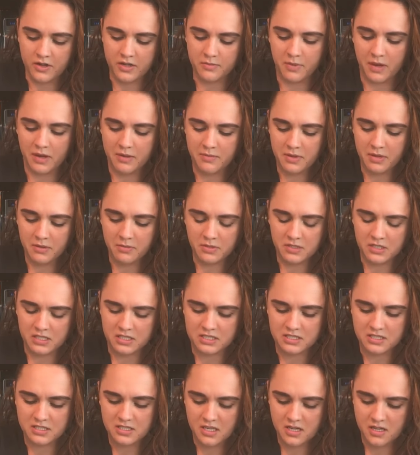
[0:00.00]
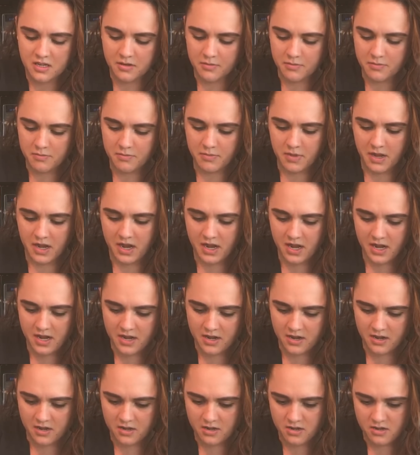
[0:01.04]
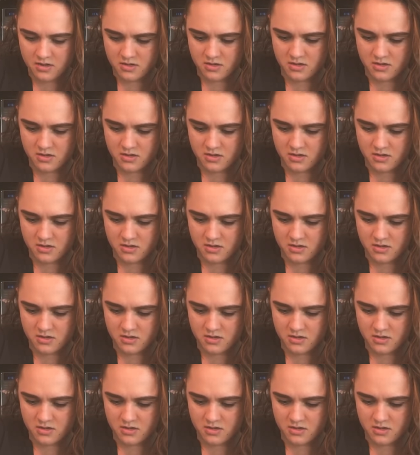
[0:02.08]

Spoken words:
you might be able to see my